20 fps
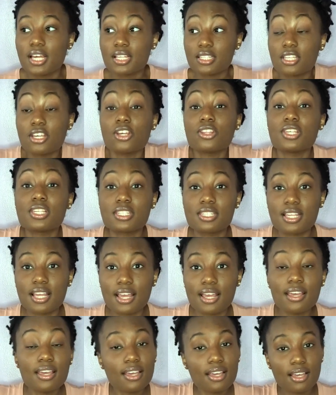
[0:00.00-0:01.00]
Till this
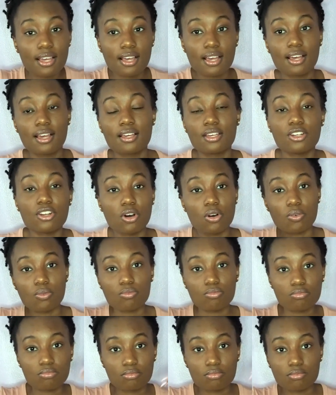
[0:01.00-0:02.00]
day, you
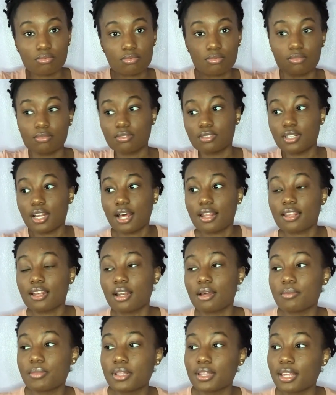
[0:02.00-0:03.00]
know, now that
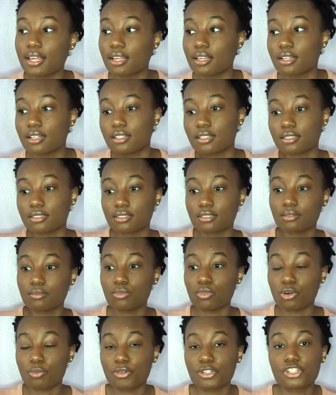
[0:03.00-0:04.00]
I'm in like a
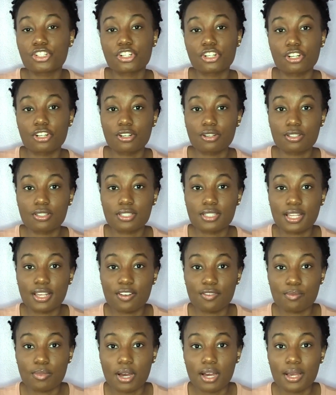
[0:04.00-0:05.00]
more mature state
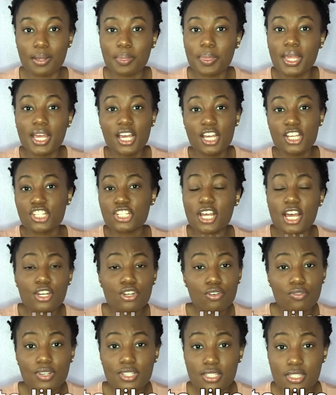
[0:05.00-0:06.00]
of mind, she had
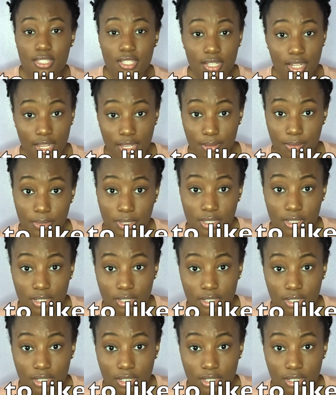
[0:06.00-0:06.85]
no reason to like me.